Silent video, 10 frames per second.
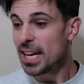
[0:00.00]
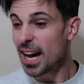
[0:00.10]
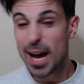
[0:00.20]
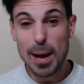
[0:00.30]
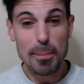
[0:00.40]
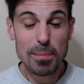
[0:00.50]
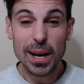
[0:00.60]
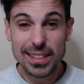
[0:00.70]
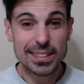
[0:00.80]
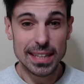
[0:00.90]
Uh,
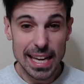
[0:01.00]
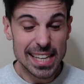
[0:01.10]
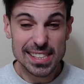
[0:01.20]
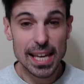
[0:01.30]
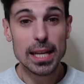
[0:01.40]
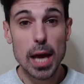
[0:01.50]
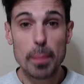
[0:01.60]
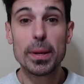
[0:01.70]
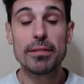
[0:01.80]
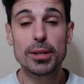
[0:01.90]
but like I said, a
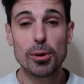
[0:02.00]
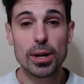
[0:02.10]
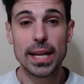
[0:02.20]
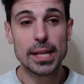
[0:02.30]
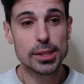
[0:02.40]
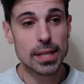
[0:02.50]
bit of a coronation,